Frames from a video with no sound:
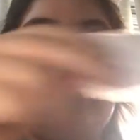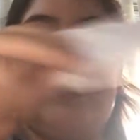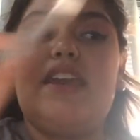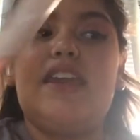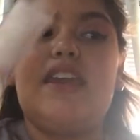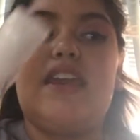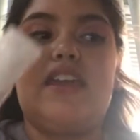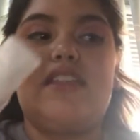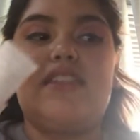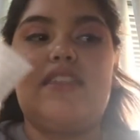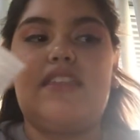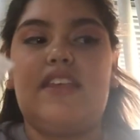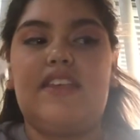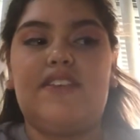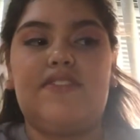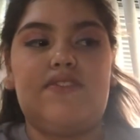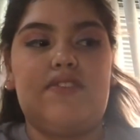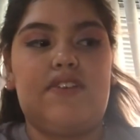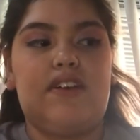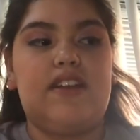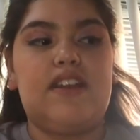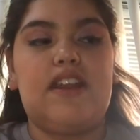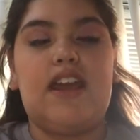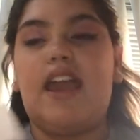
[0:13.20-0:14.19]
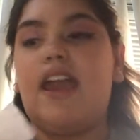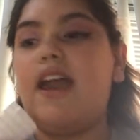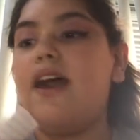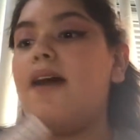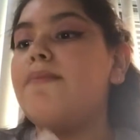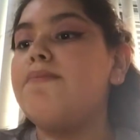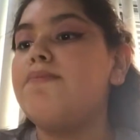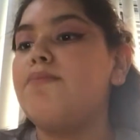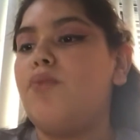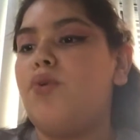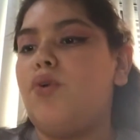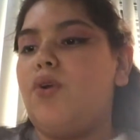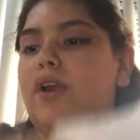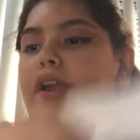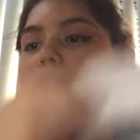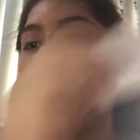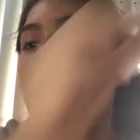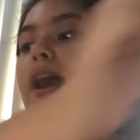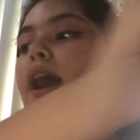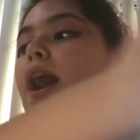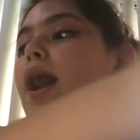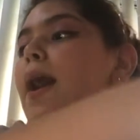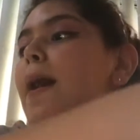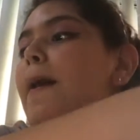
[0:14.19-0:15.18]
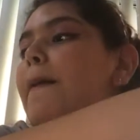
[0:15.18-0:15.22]
and this one. I have more.
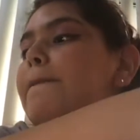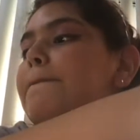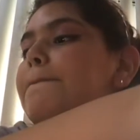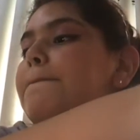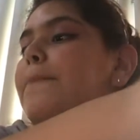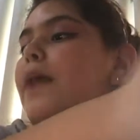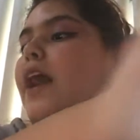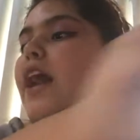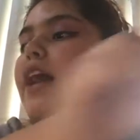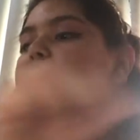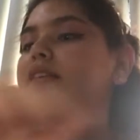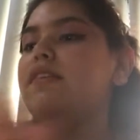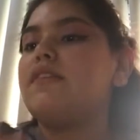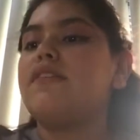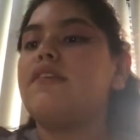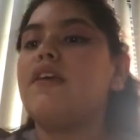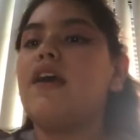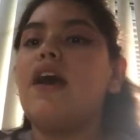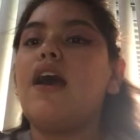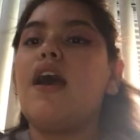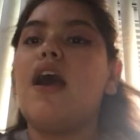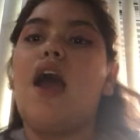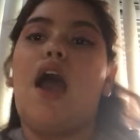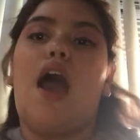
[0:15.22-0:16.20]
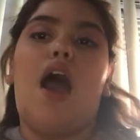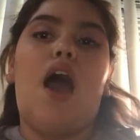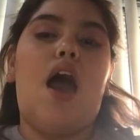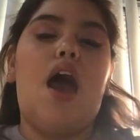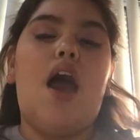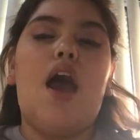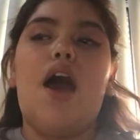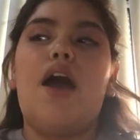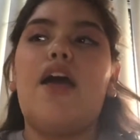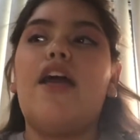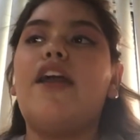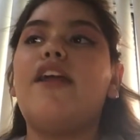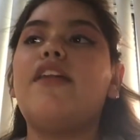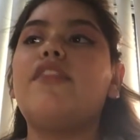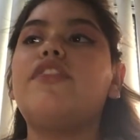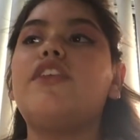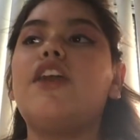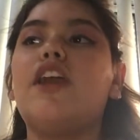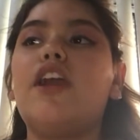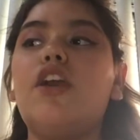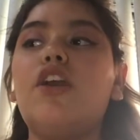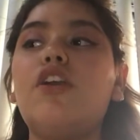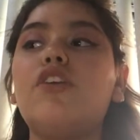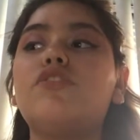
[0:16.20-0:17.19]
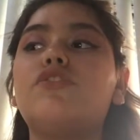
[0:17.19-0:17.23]
But
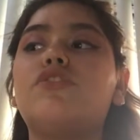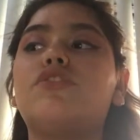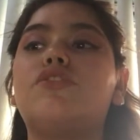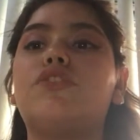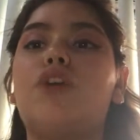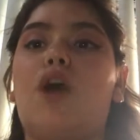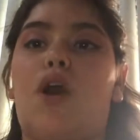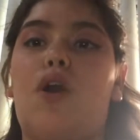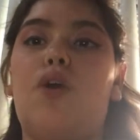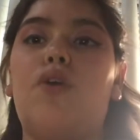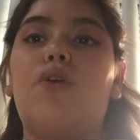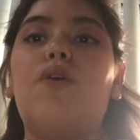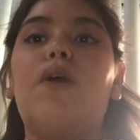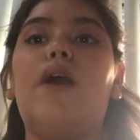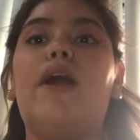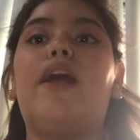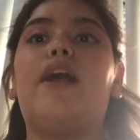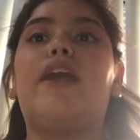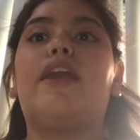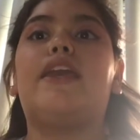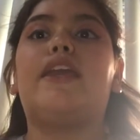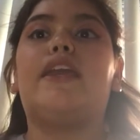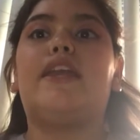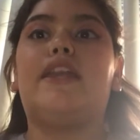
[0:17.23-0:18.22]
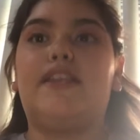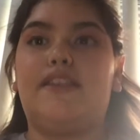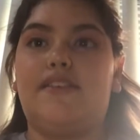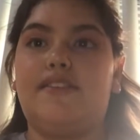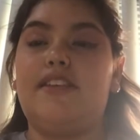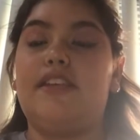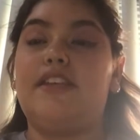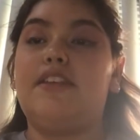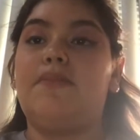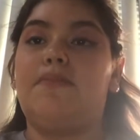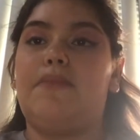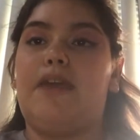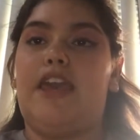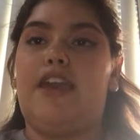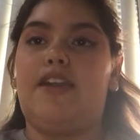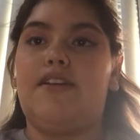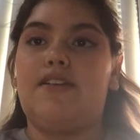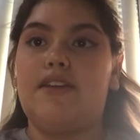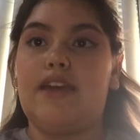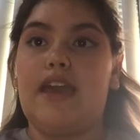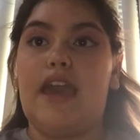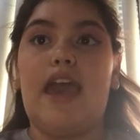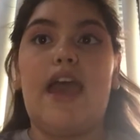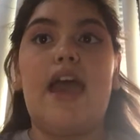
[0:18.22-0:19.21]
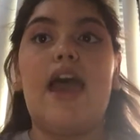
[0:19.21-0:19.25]
they're so easy to make.
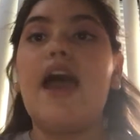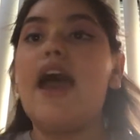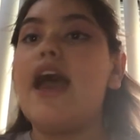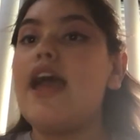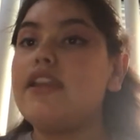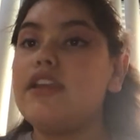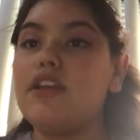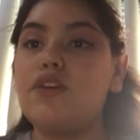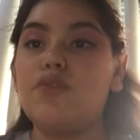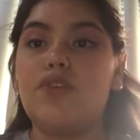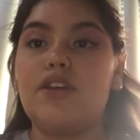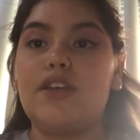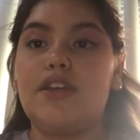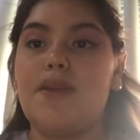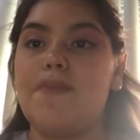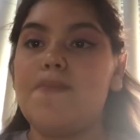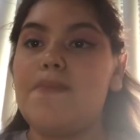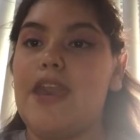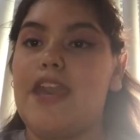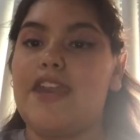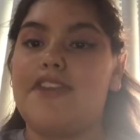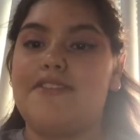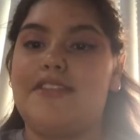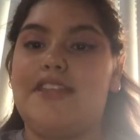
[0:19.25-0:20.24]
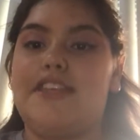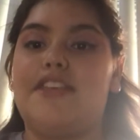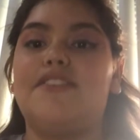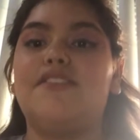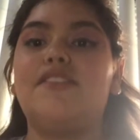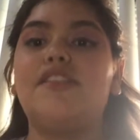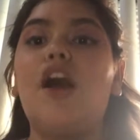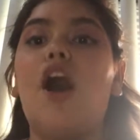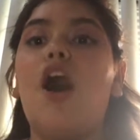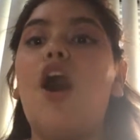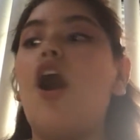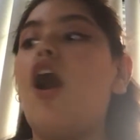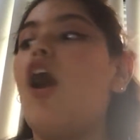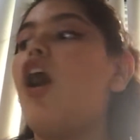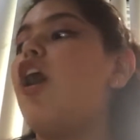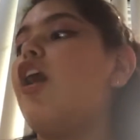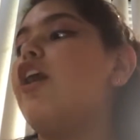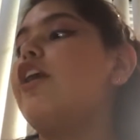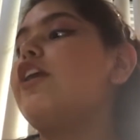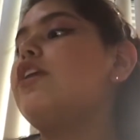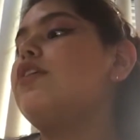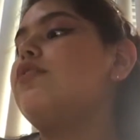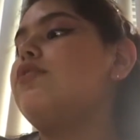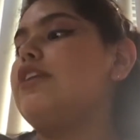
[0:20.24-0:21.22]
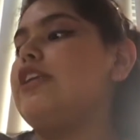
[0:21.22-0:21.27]
Anyone can make these.
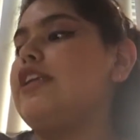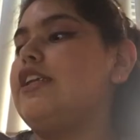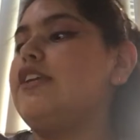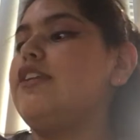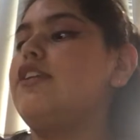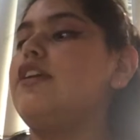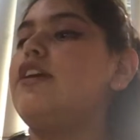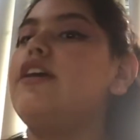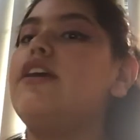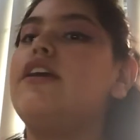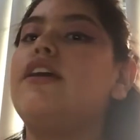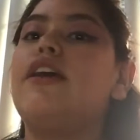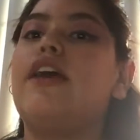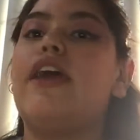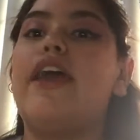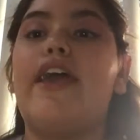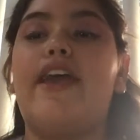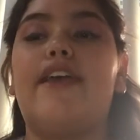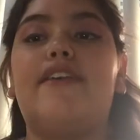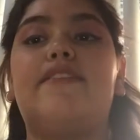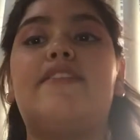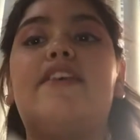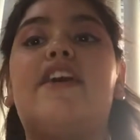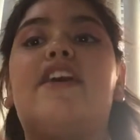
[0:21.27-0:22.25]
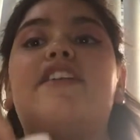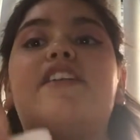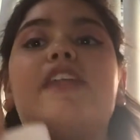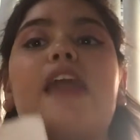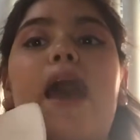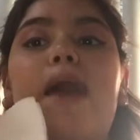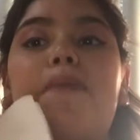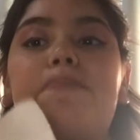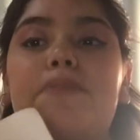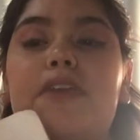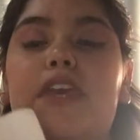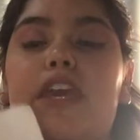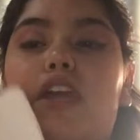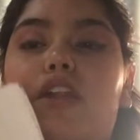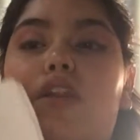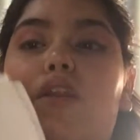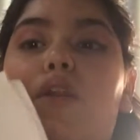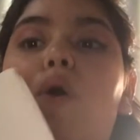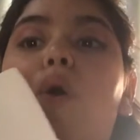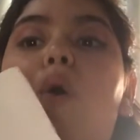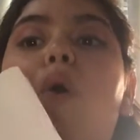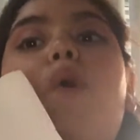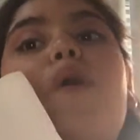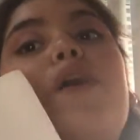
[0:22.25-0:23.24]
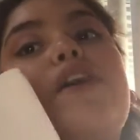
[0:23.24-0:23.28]
All you need is a napkin
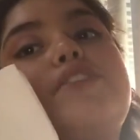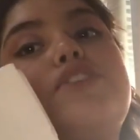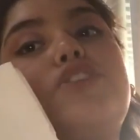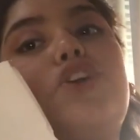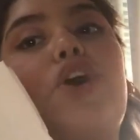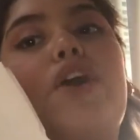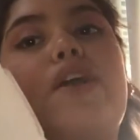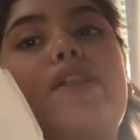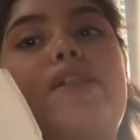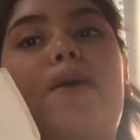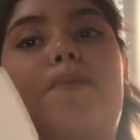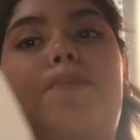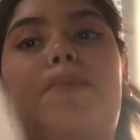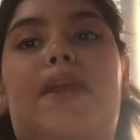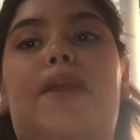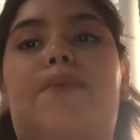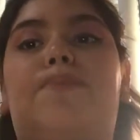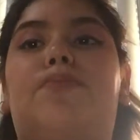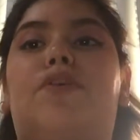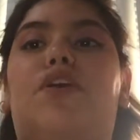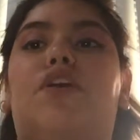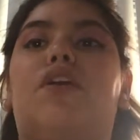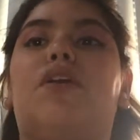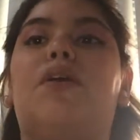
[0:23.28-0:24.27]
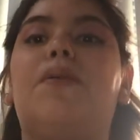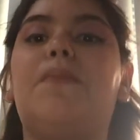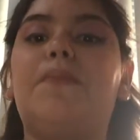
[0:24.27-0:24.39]
or toilet paper,